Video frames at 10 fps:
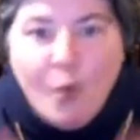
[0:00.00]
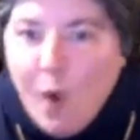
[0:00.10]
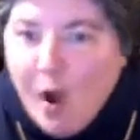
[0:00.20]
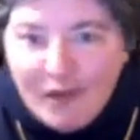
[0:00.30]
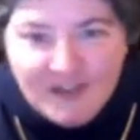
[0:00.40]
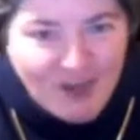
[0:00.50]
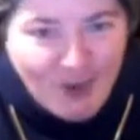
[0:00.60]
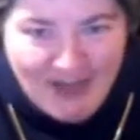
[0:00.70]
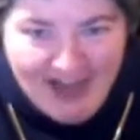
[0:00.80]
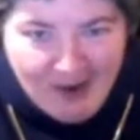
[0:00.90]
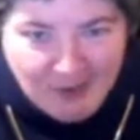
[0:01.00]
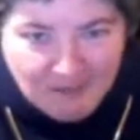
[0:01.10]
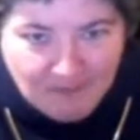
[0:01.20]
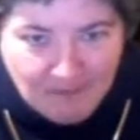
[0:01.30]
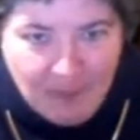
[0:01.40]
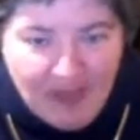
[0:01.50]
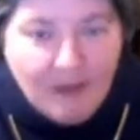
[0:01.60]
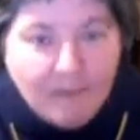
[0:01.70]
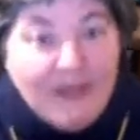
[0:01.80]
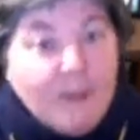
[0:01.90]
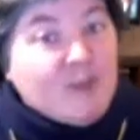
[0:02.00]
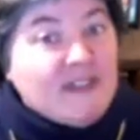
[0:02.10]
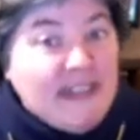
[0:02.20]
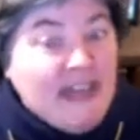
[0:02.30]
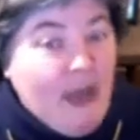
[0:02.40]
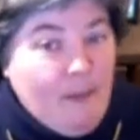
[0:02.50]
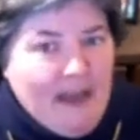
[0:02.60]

walls go down. People sit up